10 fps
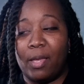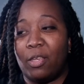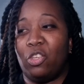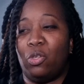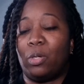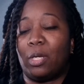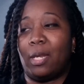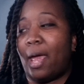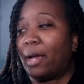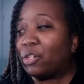you can
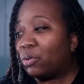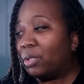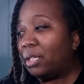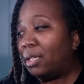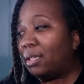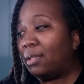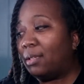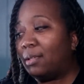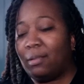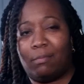
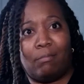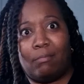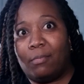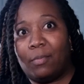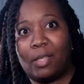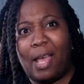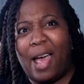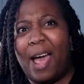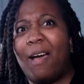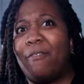actually
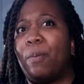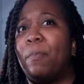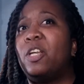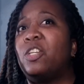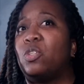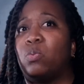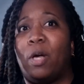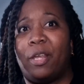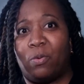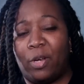have a much
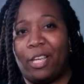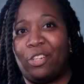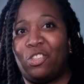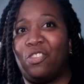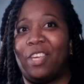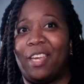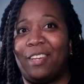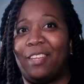wider range than